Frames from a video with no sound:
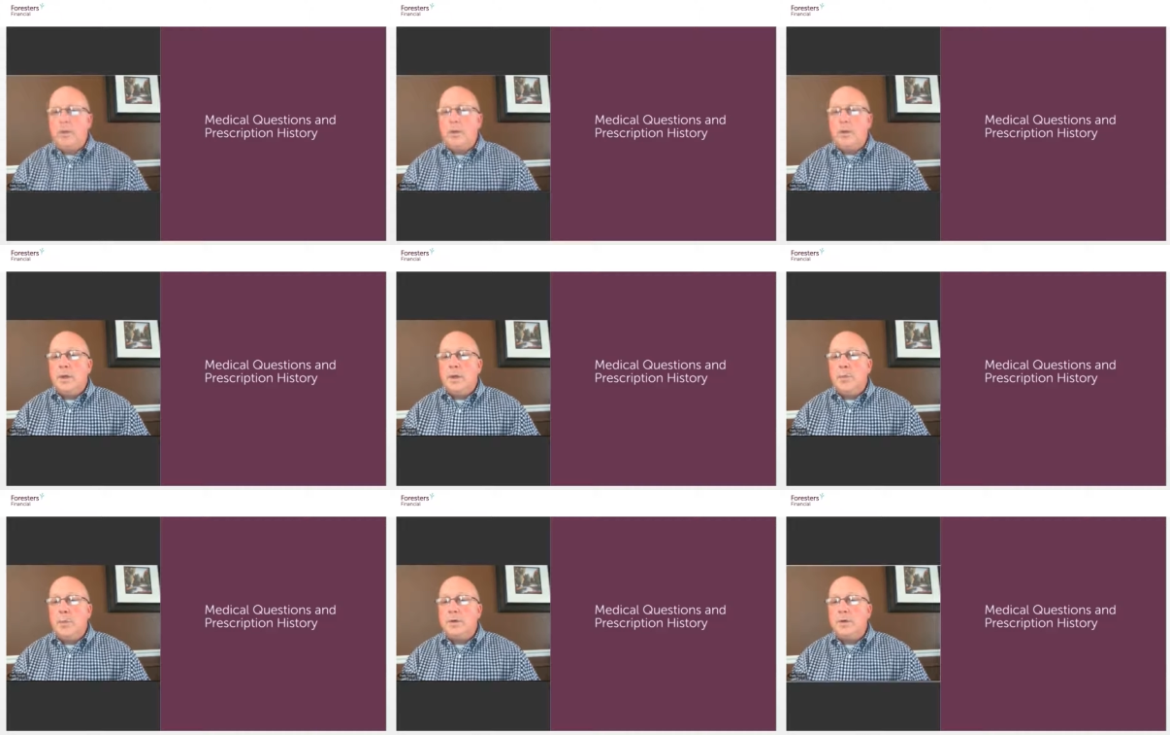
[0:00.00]

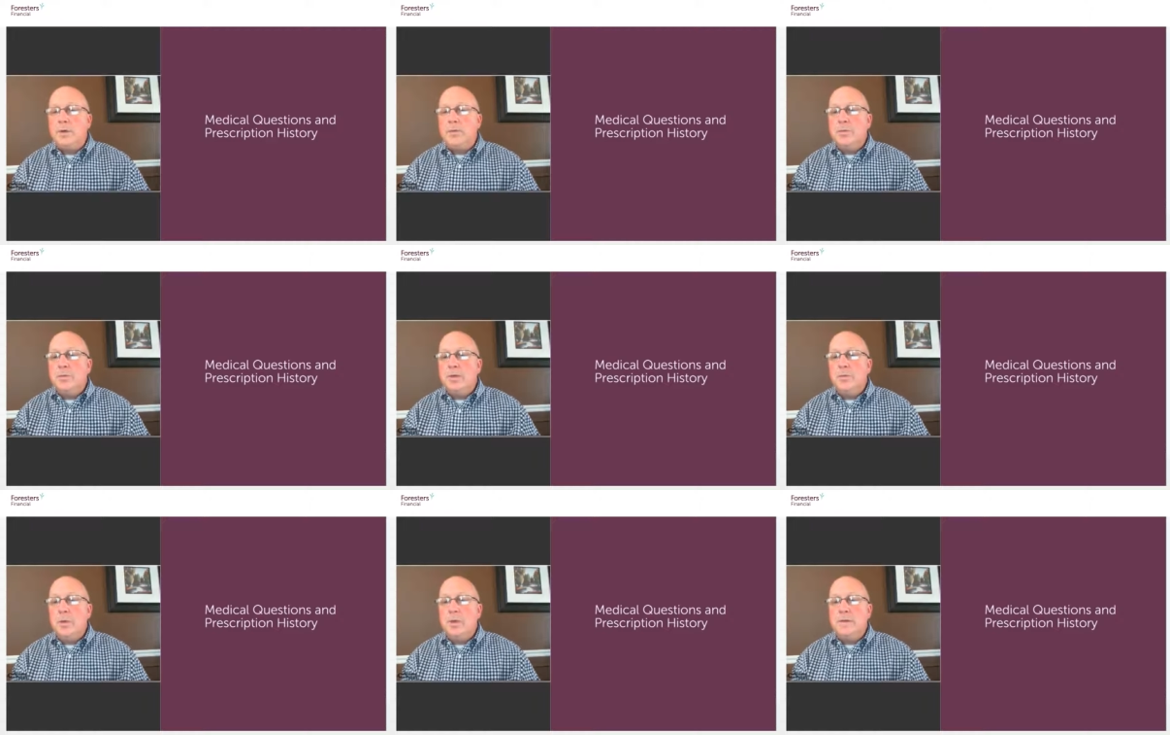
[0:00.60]
The
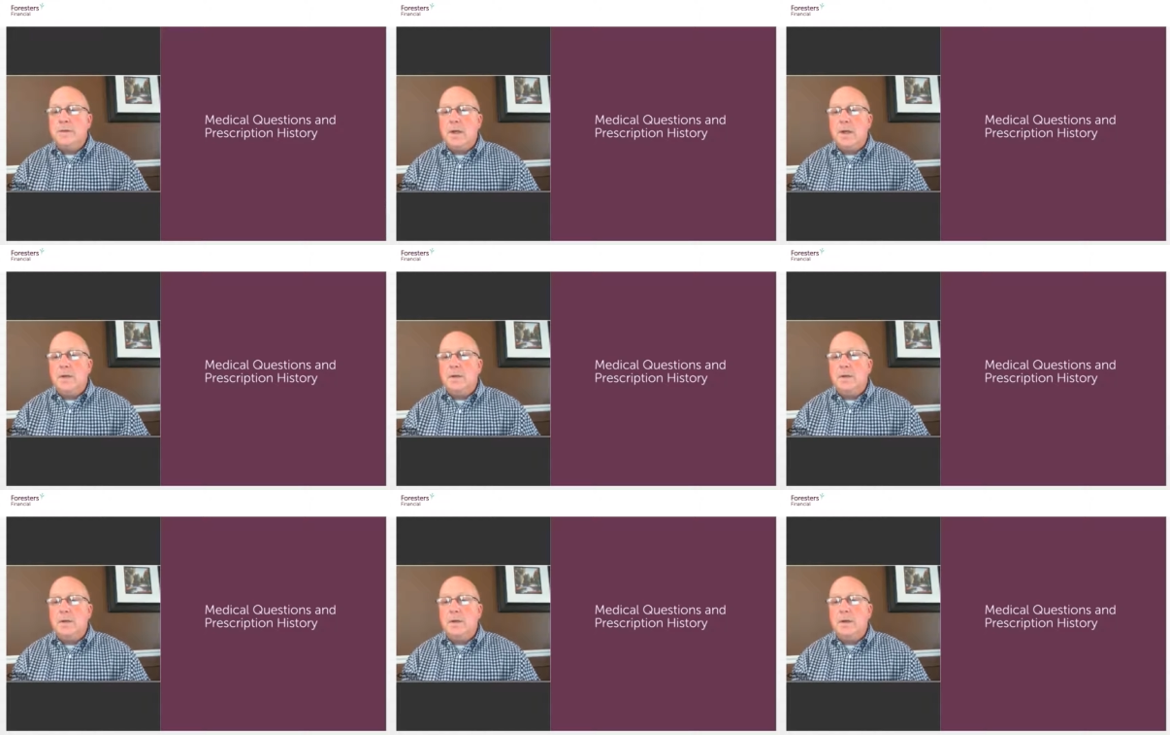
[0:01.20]
prescription
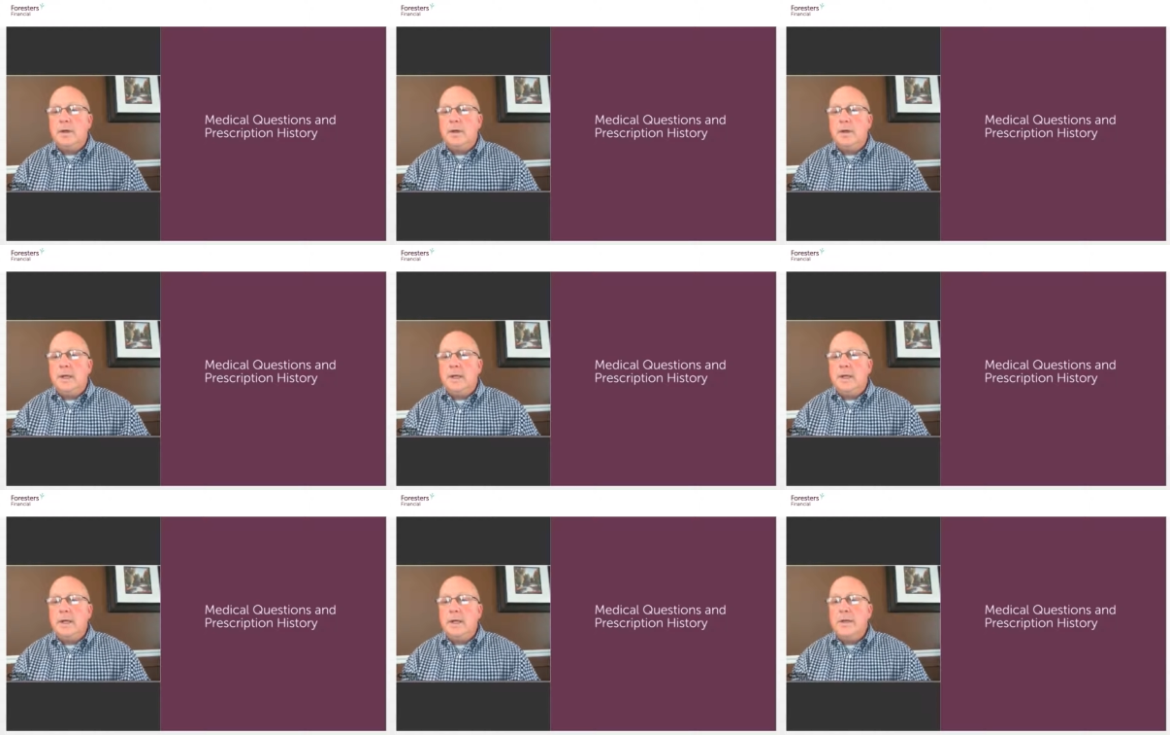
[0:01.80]
website,
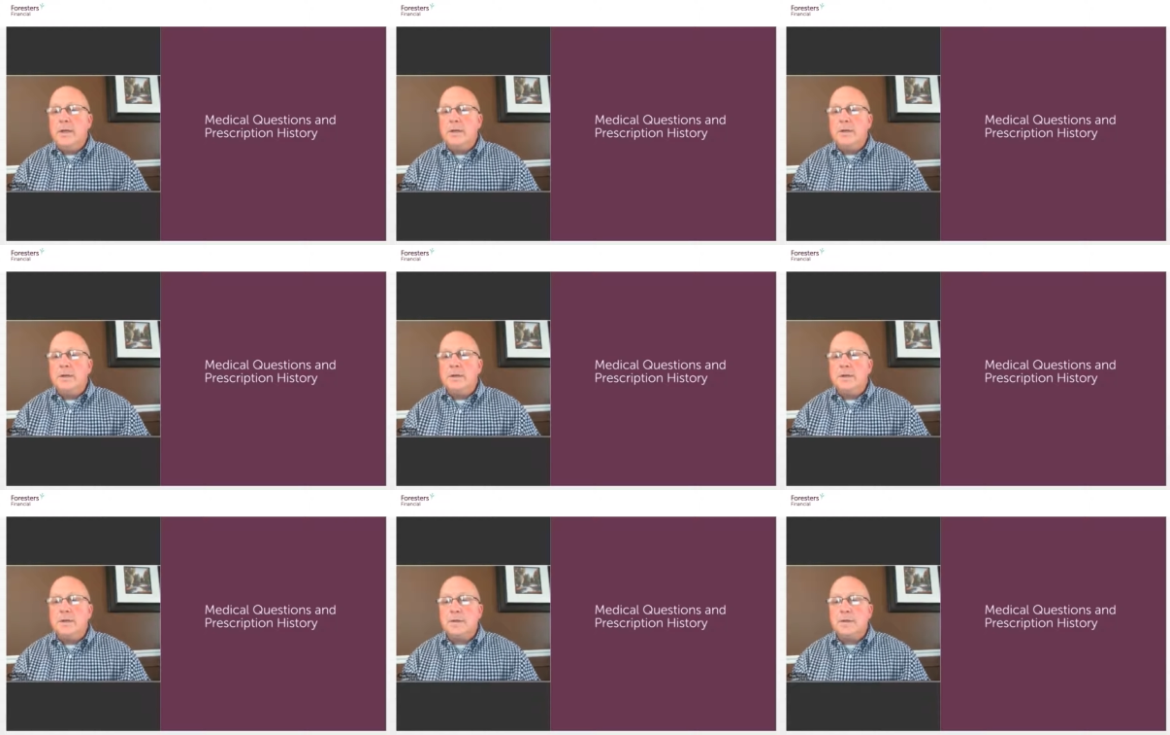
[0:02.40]
again,
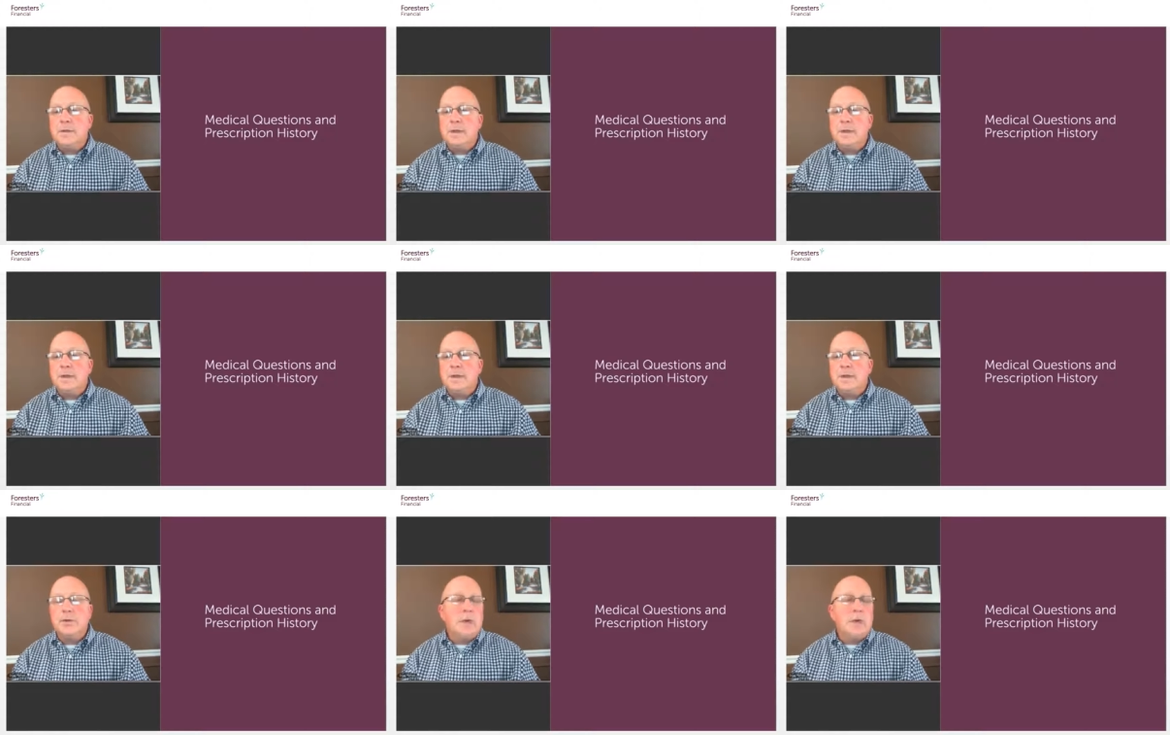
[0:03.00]
is
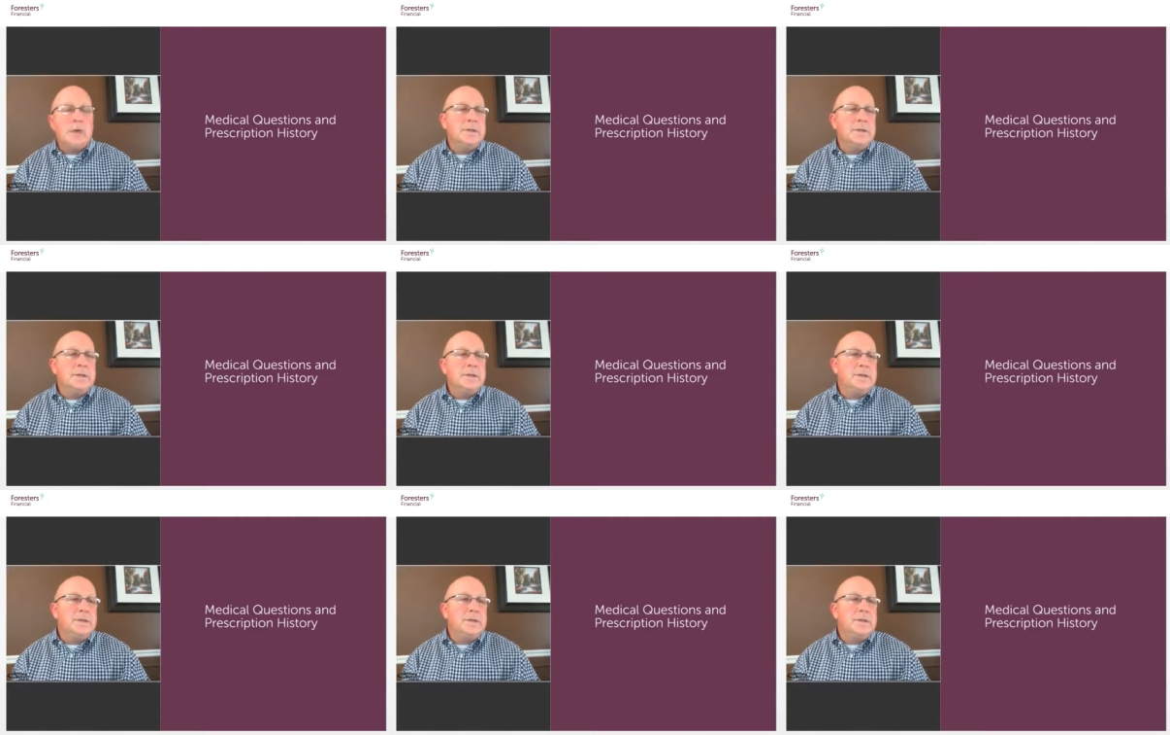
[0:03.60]

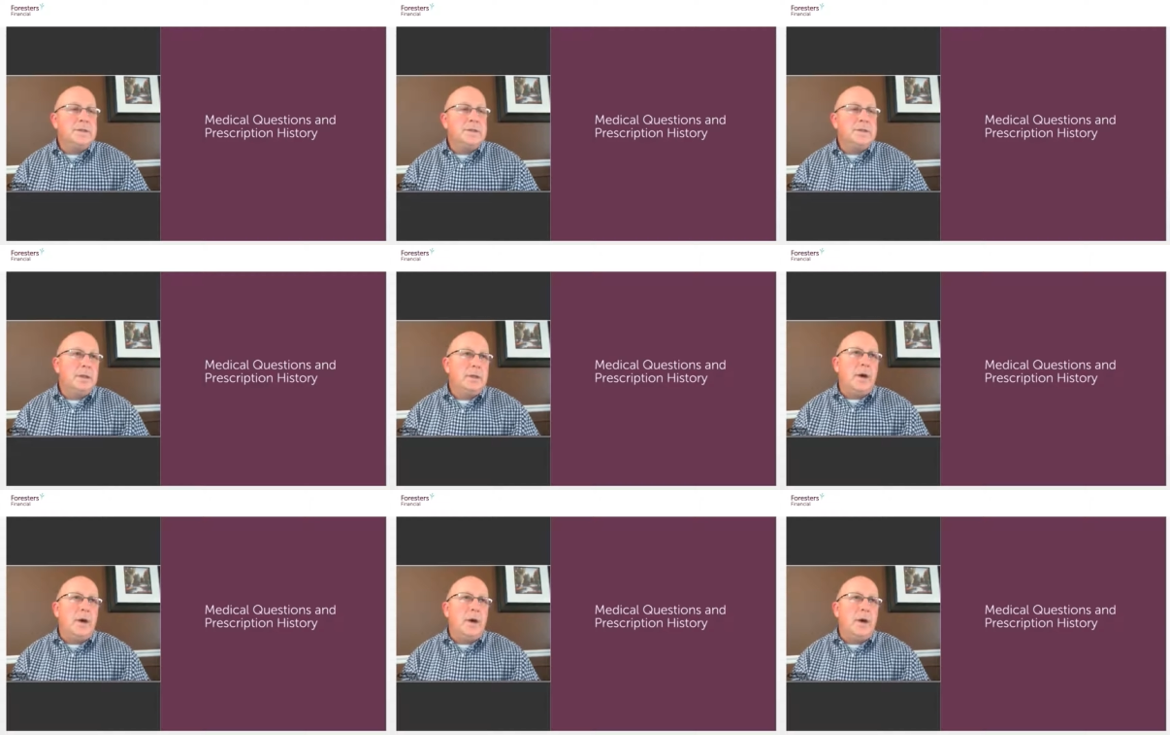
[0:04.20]

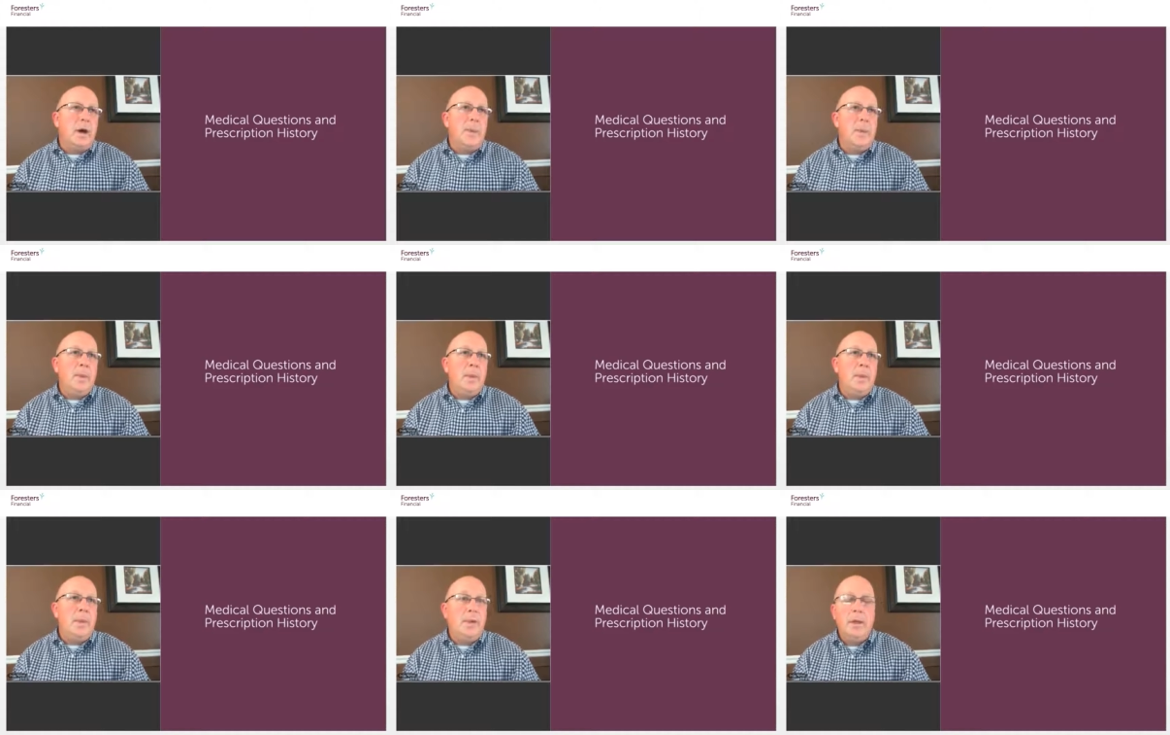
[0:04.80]

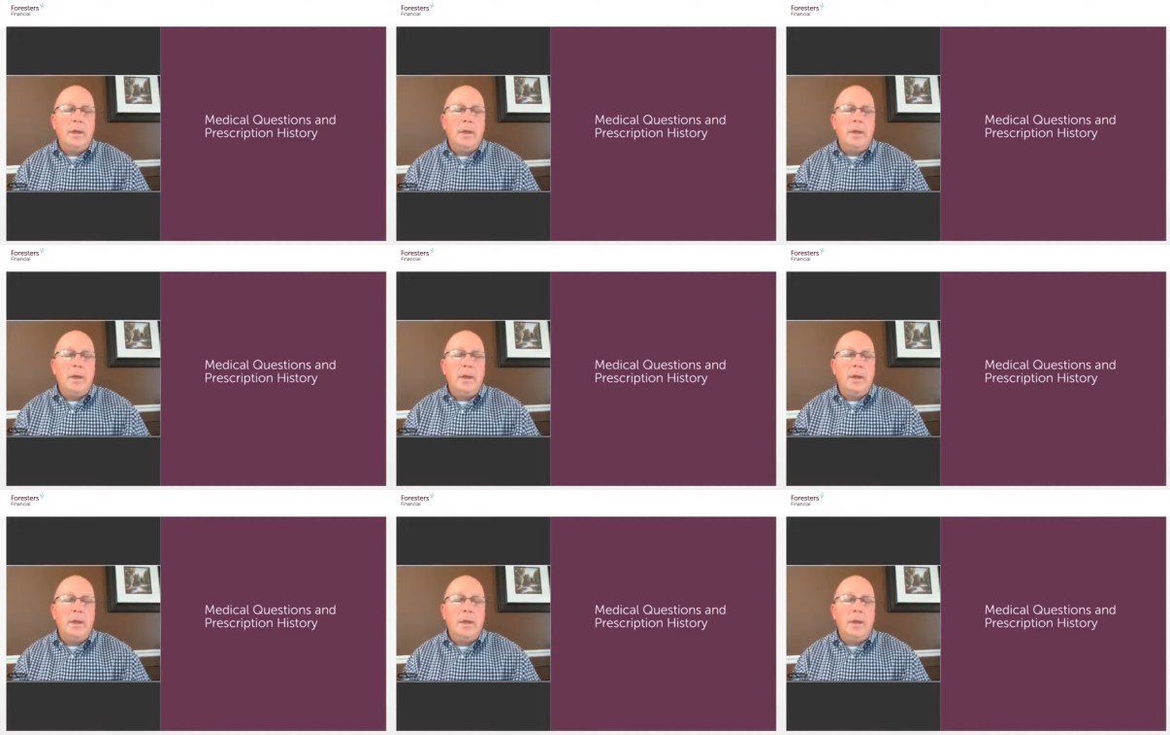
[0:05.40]
drugs.com.